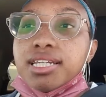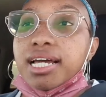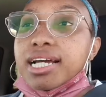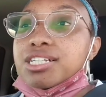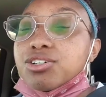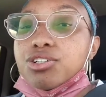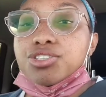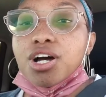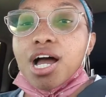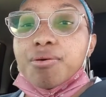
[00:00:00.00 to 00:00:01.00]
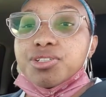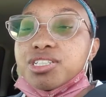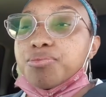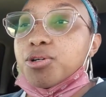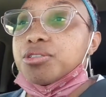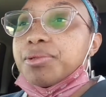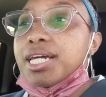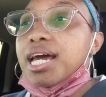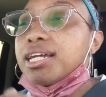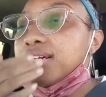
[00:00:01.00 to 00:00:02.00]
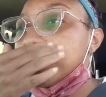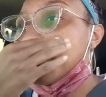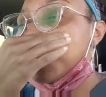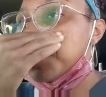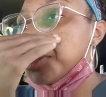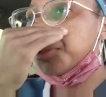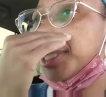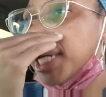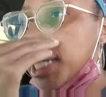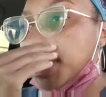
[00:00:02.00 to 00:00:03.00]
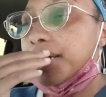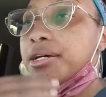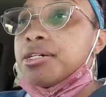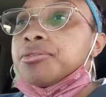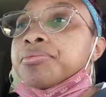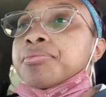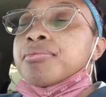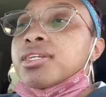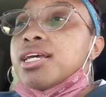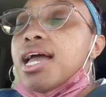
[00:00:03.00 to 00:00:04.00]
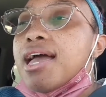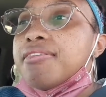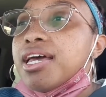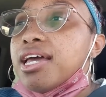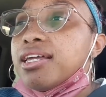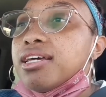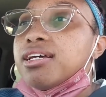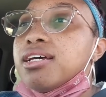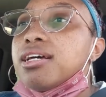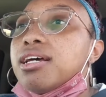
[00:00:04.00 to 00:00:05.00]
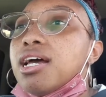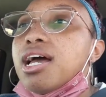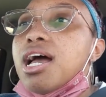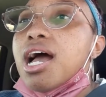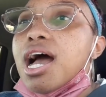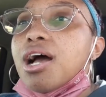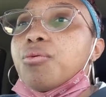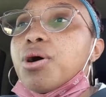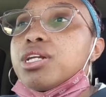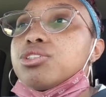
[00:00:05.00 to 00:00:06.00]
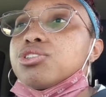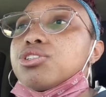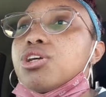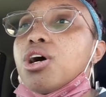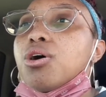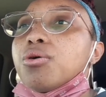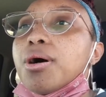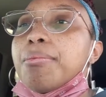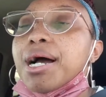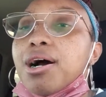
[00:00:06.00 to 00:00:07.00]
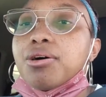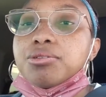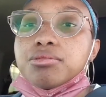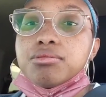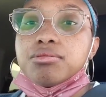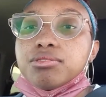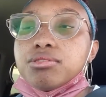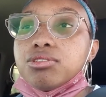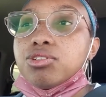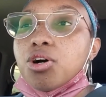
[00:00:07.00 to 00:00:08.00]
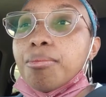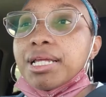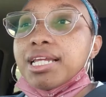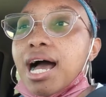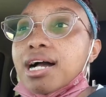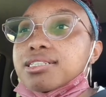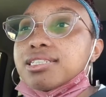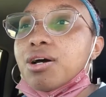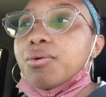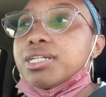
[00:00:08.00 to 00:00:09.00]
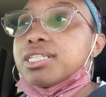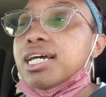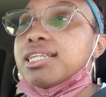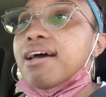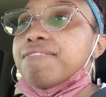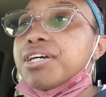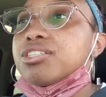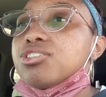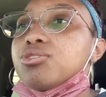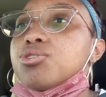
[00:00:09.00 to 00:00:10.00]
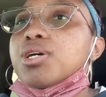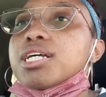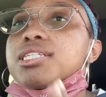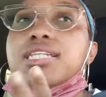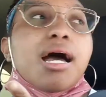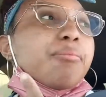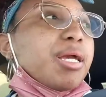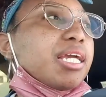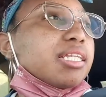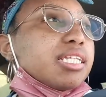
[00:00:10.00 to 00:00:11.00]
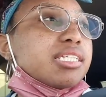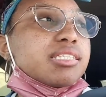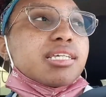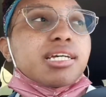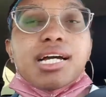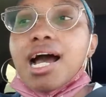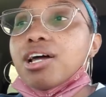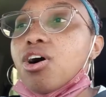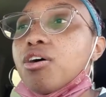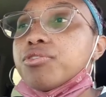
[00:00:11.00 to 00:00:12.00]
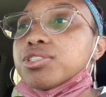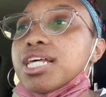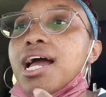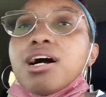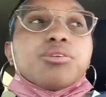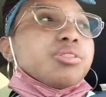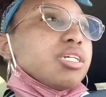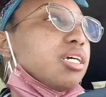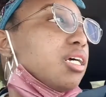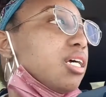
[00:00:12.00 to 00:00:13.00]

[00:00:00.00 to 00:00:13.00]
Like I told y'all, I was just supposed to be getting a new key. And then I wanted to know about, you know, my lock. So I wanted to get that fixed too so it can stop making this god-awful sound